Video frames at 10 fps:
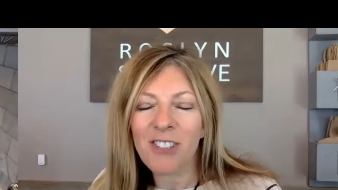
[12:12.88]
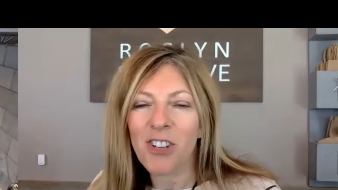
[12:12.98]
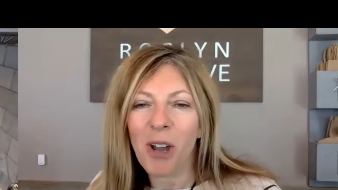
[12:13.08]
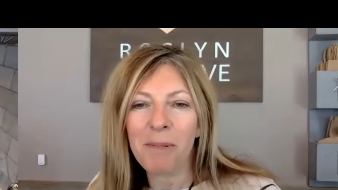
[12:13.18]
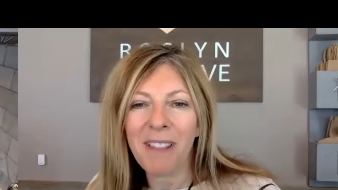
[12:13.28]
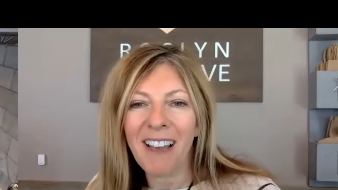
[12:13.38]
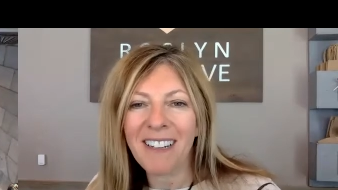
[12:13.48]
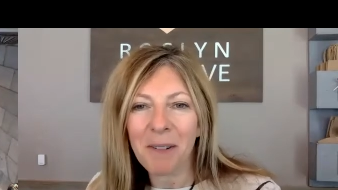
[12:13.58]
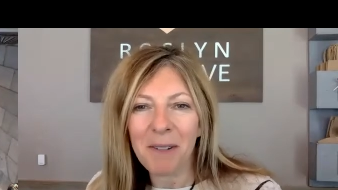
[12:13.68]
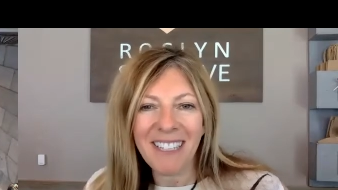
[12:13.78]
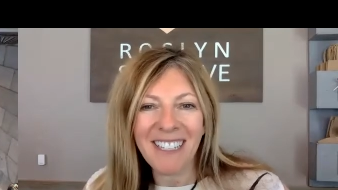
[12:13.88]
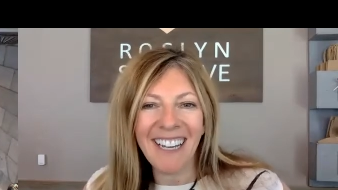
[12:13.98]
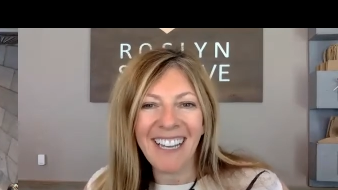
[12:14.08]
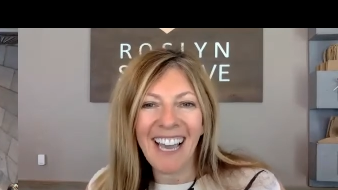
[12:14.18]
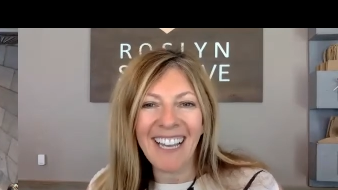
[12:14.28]
Stop that. I was eating
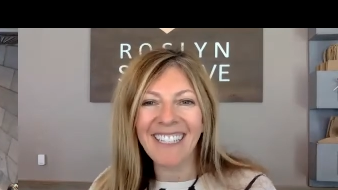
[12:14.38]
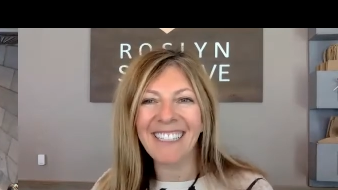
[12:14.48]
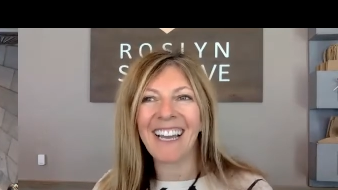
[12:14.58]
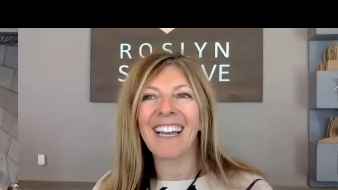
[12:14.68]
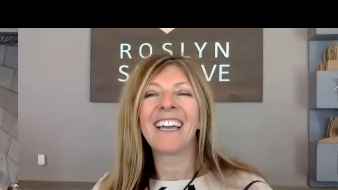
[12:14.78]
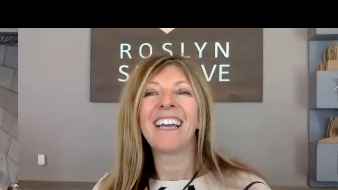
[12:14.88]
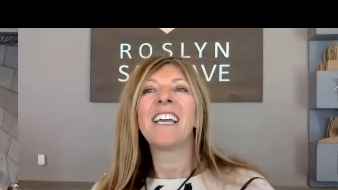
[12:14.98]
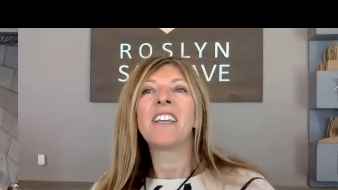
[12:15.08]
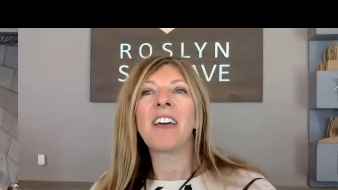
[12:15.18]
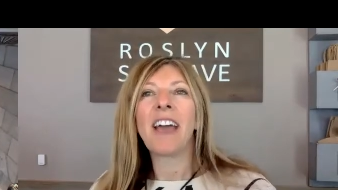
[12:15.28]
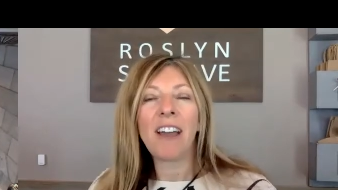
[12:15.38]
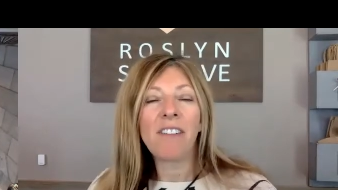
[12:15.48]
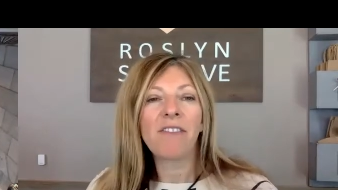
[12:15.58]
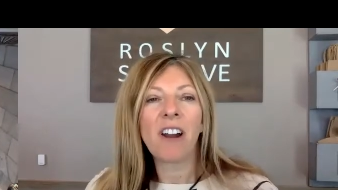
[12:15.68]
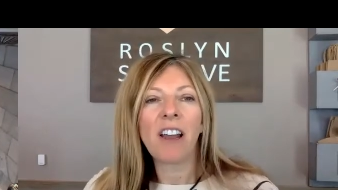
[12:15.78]
a cake a day. The air
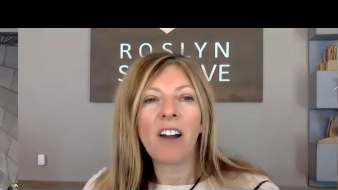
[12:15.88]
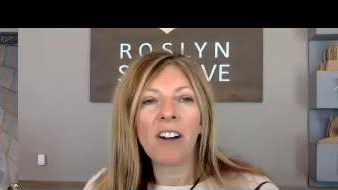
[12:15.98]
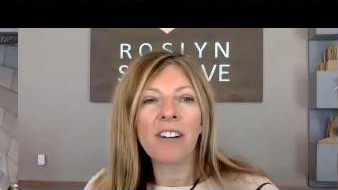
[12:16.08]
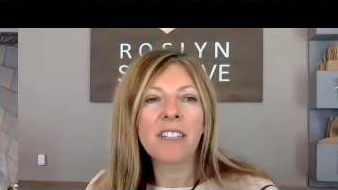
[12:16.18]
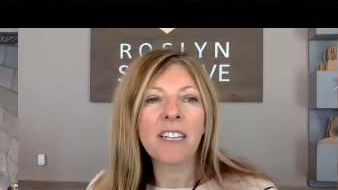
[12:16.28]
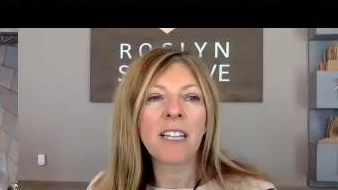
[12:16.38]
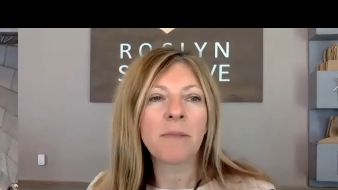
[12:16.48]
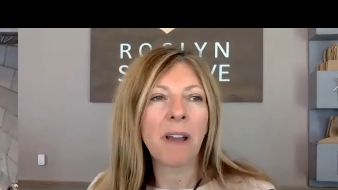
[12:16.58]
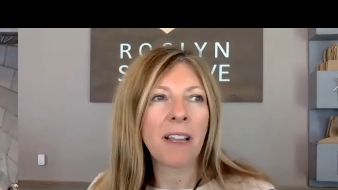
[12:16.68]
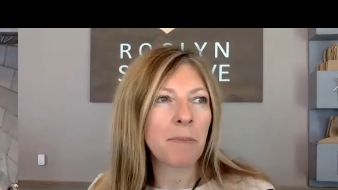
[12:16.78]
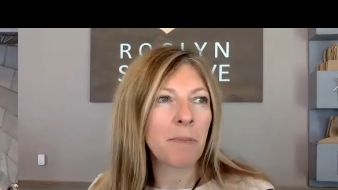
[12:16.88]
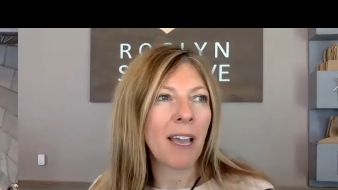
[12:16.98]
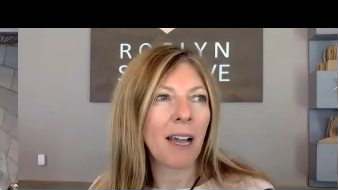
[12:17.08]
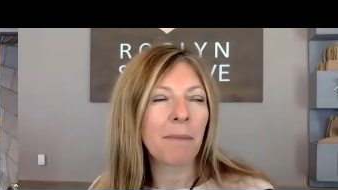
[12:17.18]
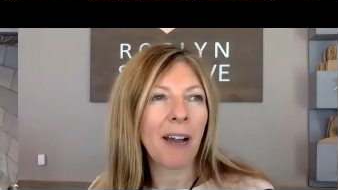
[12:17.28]
fryer, honestly, it's
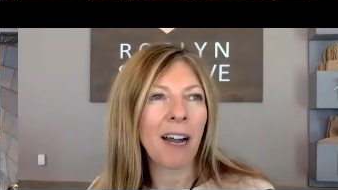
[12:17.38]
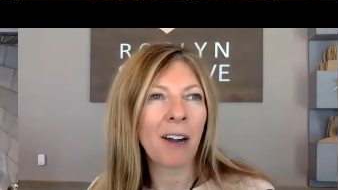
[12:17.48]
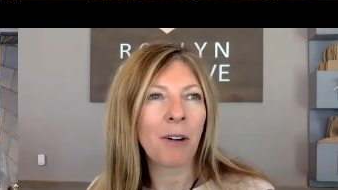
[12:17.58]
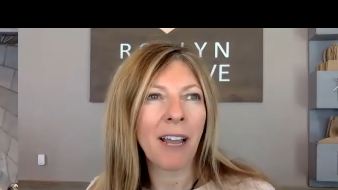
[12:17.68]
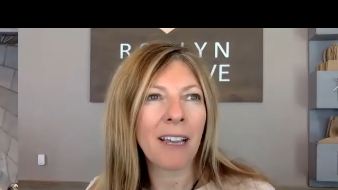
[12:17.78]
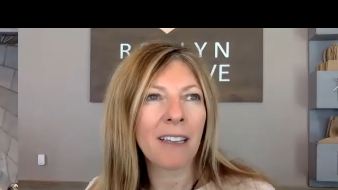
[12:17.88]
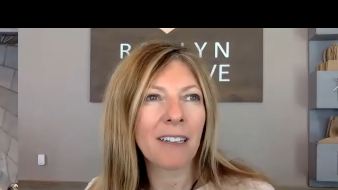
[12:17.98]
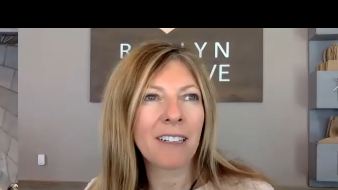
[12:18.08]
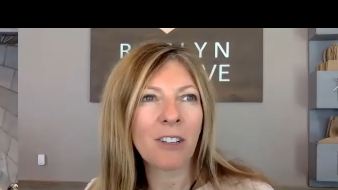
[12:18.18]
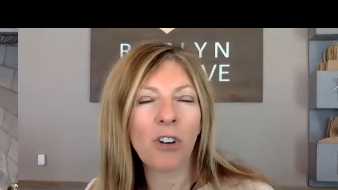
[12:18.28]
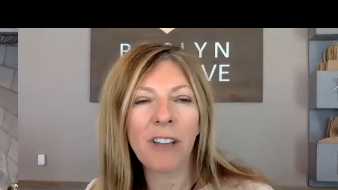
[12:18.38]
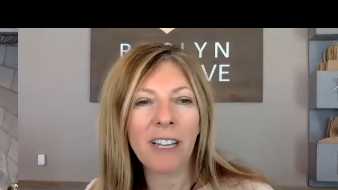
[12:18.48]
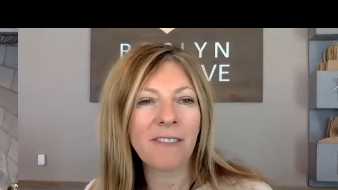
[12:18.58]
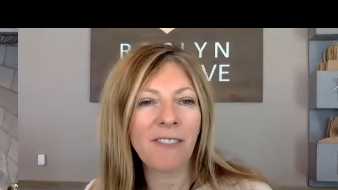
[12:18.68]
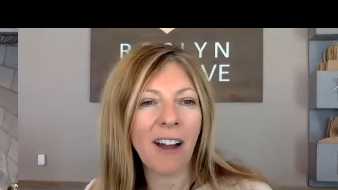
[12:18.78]
become our like cooking
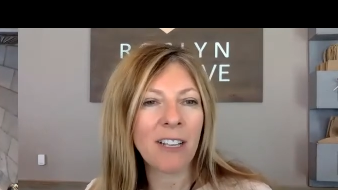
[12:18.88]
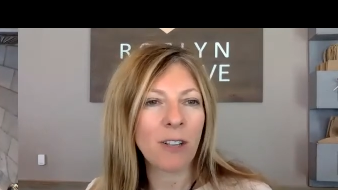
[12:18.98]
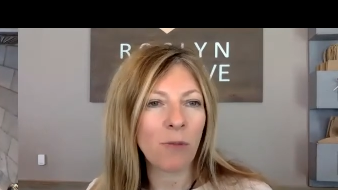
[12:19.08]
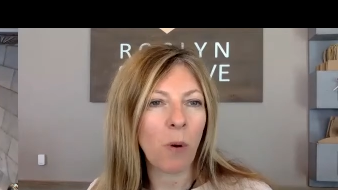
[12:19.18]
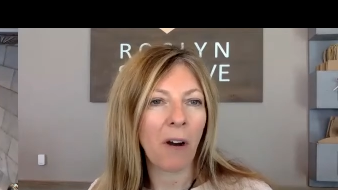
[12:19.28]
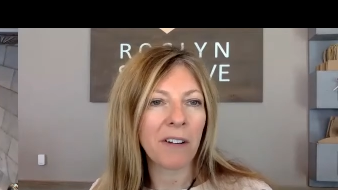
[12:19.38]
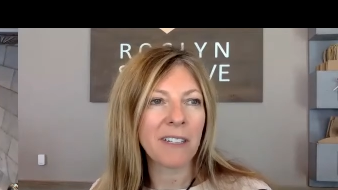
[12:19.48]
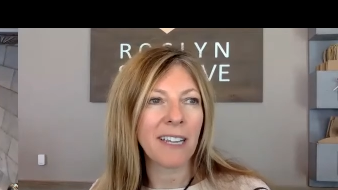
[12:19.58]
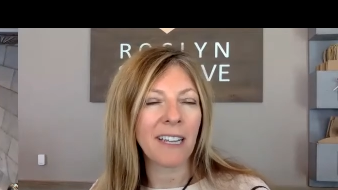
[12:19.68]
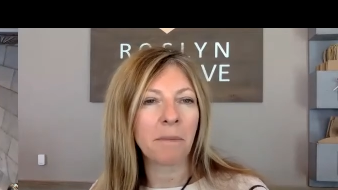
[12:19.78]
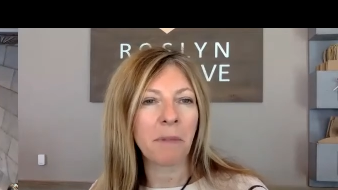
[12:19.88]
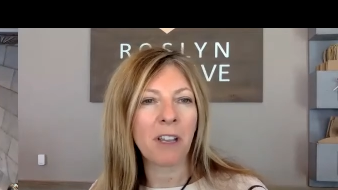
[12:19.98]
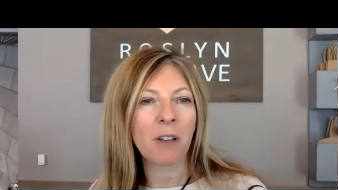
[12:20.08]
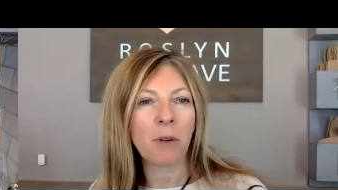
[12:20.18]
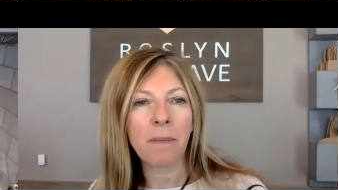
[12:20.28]
device of quarantine,
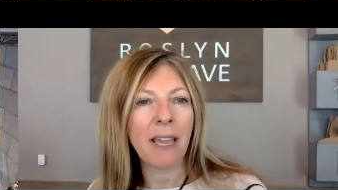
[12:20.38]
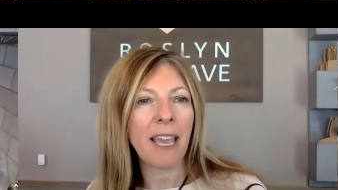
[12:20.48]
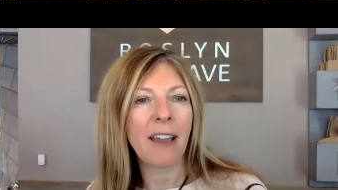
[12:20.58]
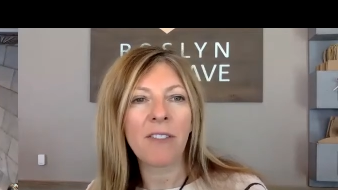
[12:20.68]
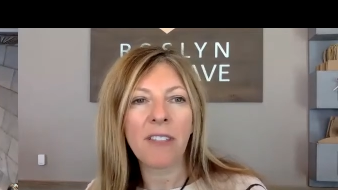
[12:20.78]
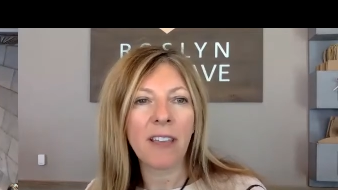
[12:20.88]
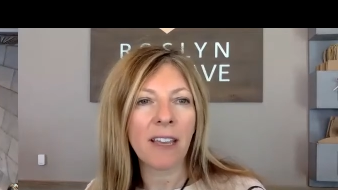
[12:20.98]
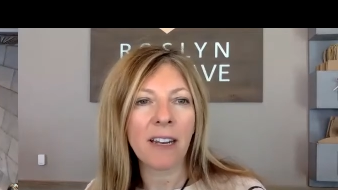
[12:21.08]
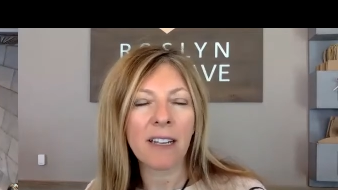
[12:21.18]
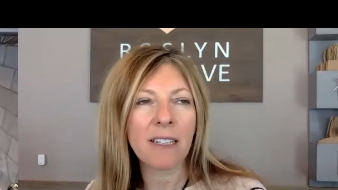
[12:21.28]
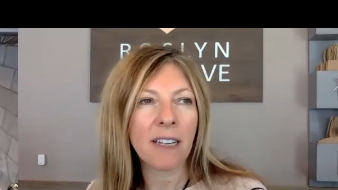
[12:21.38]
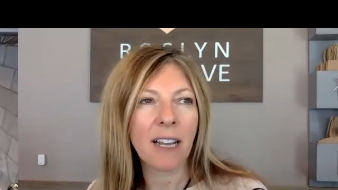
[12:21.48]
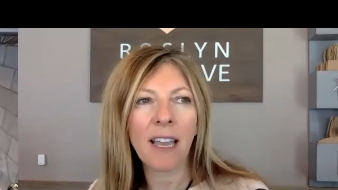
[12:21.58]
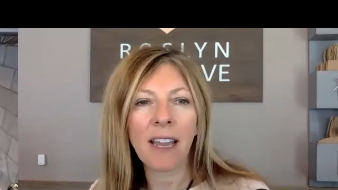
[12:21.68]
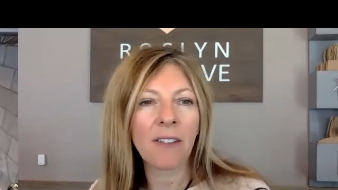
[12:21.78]
because we make everything in it,
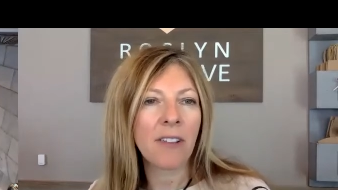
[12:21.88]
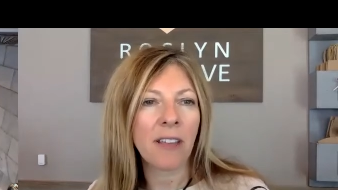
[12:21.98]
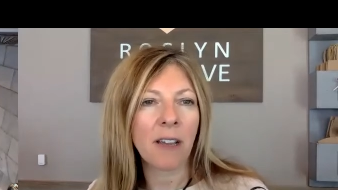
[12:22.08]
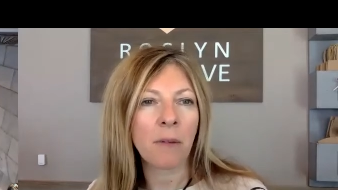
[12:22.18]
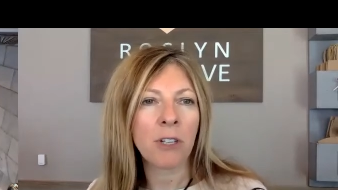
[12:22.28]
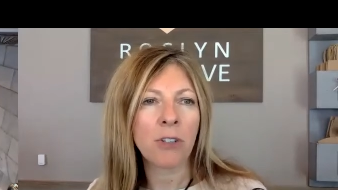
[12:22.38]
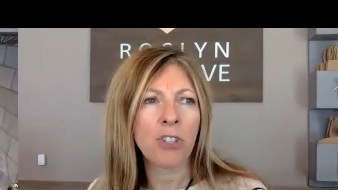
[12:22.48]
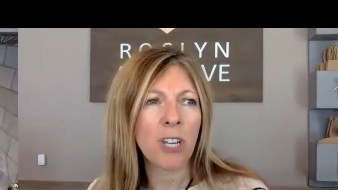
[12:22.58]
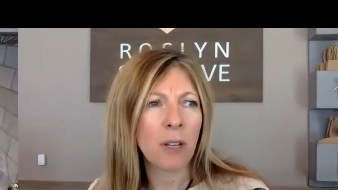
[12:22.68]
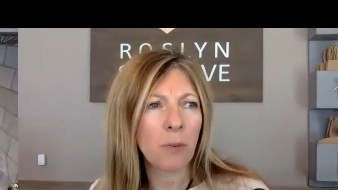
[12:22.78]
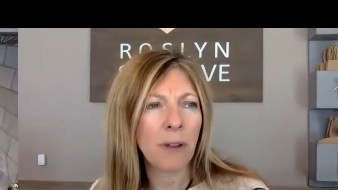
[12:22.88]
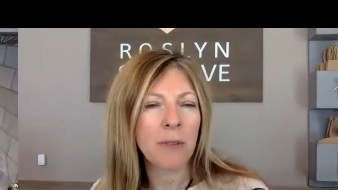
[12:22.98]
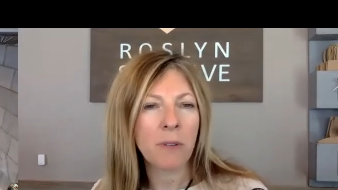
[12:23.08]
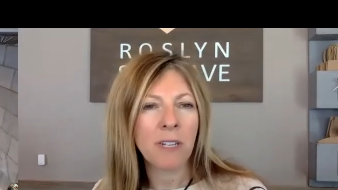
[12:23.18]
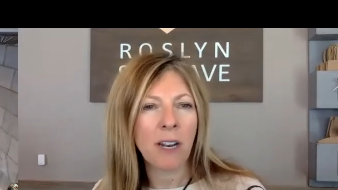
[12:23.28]
like everything. We do chicken wings.
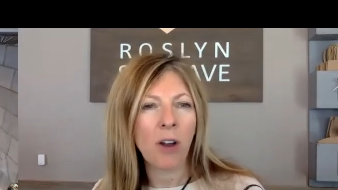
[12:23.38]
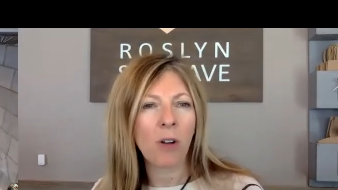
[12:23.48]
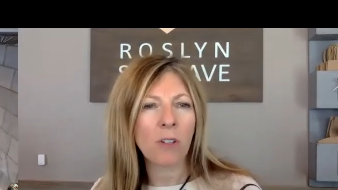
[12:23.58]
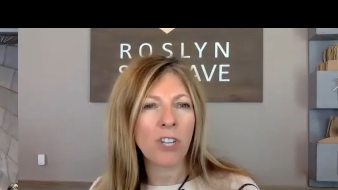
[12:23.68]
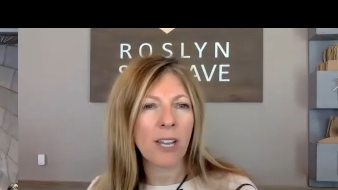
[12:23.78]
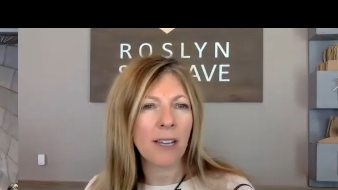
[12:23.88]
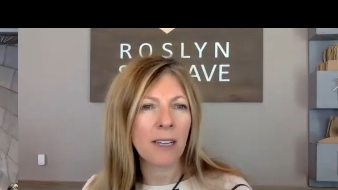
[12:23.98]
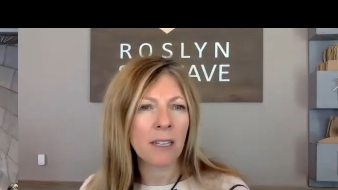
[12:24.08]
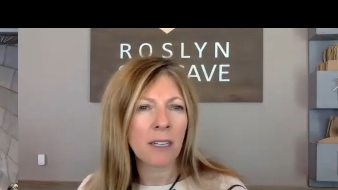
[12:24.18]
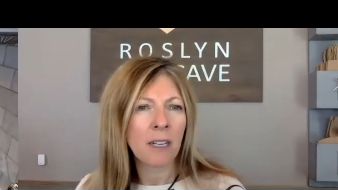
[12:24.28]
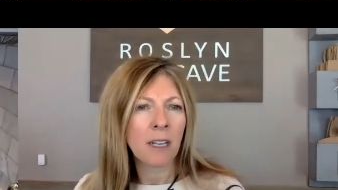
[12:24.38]
We've done a whole chicken.